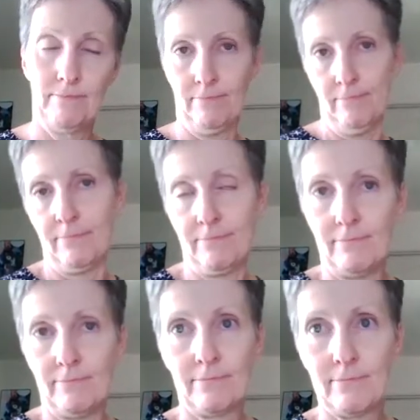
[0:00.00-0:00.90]

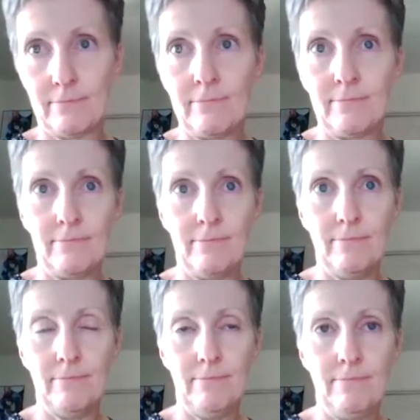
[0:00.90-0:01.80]

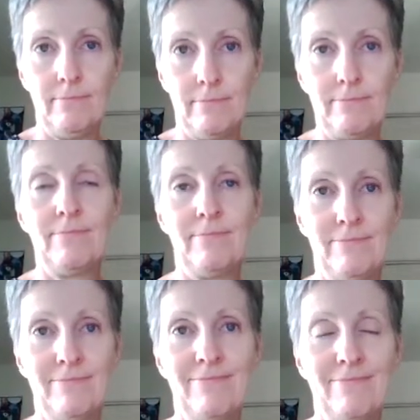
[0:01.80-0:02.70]

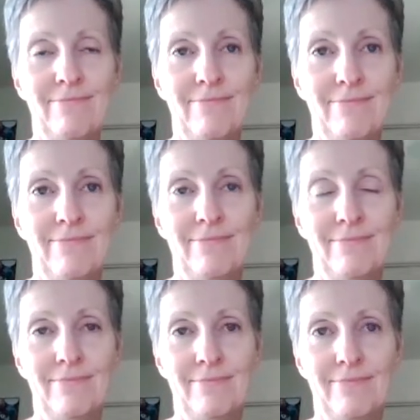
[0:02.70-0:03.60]

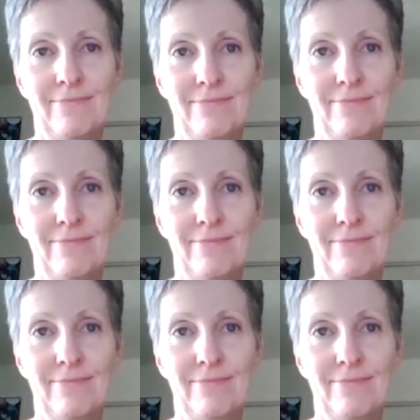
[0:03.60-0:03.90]
(not speaking)